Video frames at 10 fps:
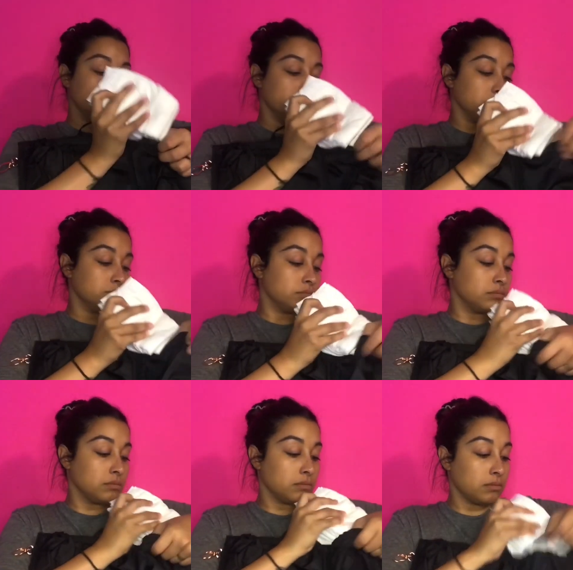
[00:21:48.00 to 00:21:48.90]

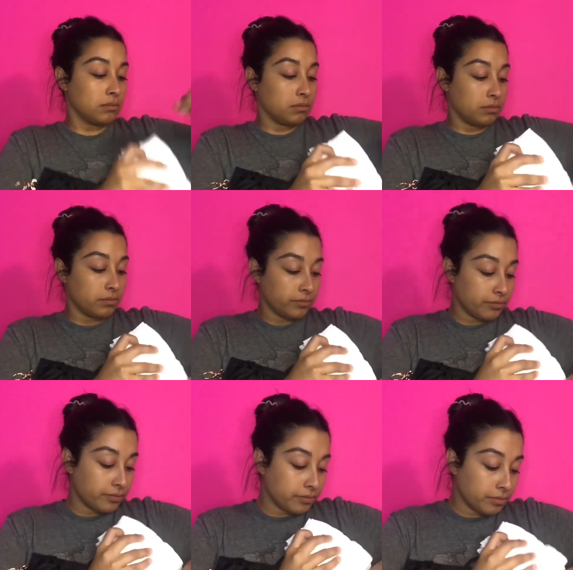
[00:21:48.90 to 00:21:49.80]

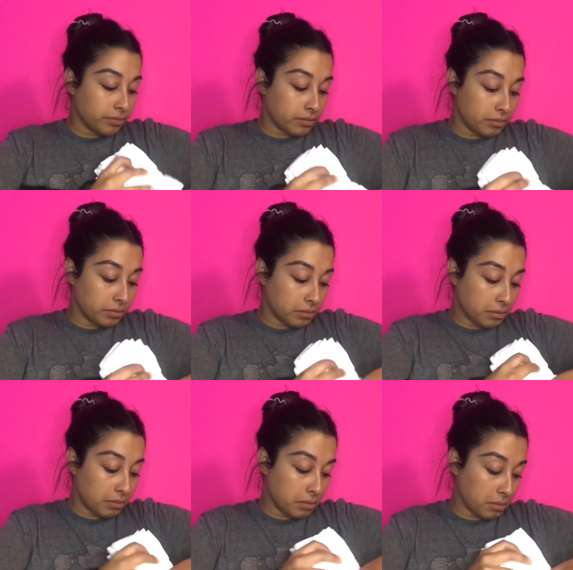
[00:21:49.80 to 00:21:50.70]

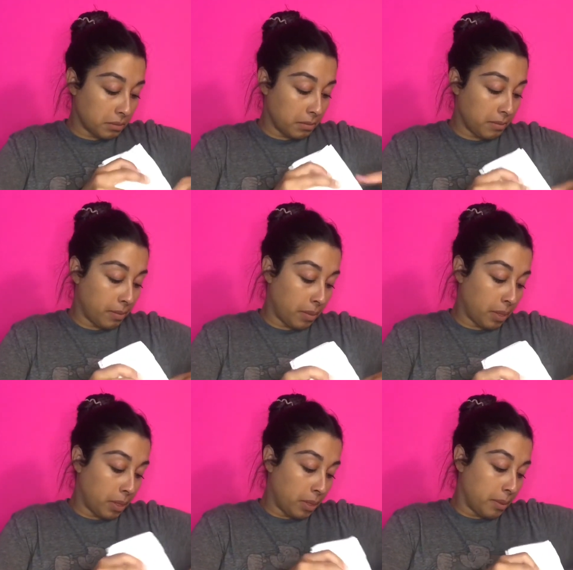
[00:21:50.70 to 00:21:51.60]

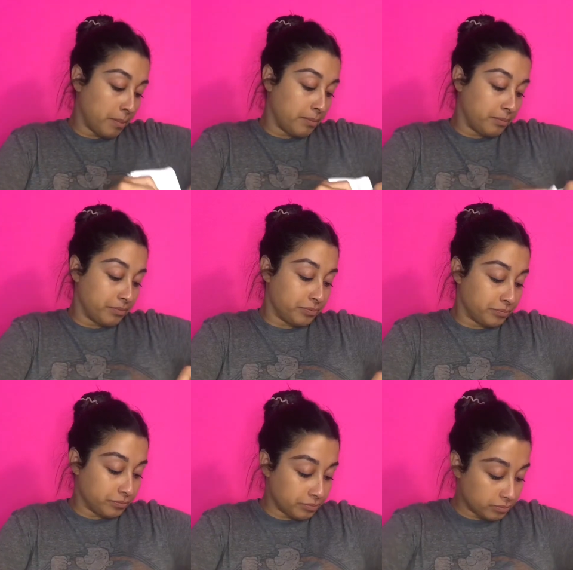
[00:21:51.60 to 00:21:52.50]

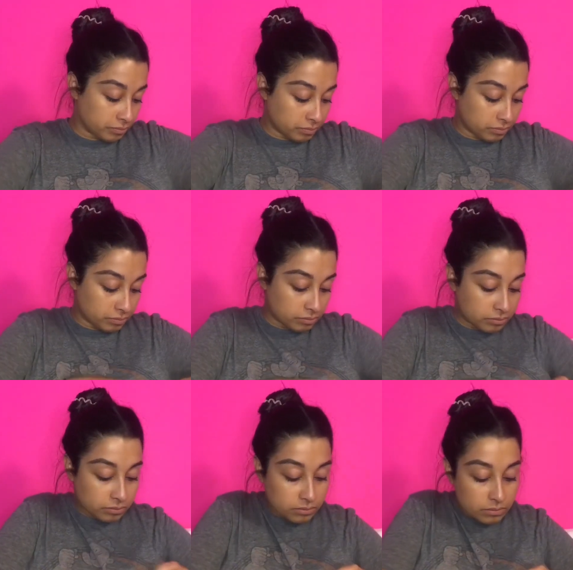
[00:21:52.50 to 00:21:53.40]

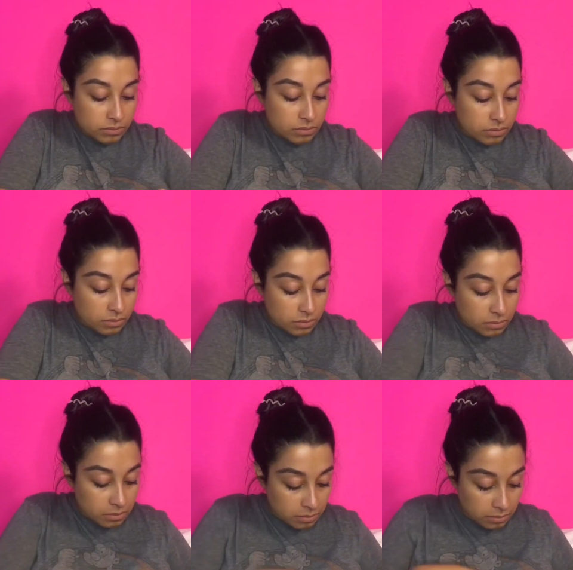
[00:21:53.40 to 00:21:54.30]

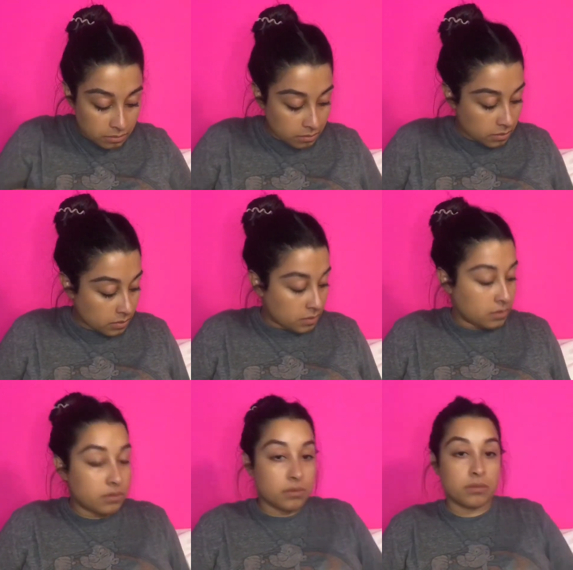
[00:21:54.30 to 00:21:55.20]

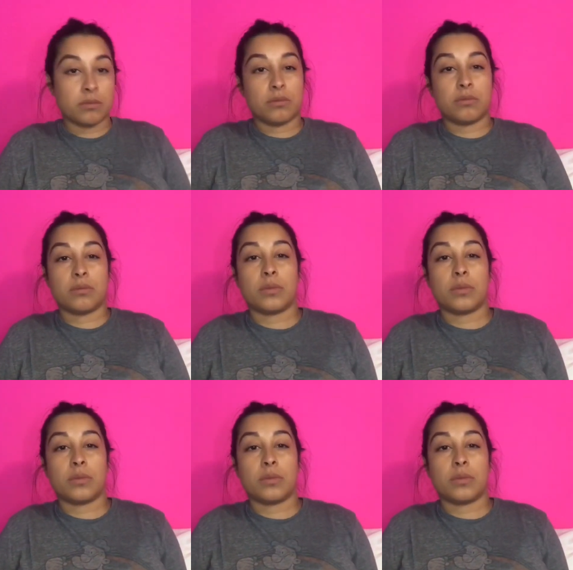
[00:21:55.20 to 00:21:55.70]
(silence)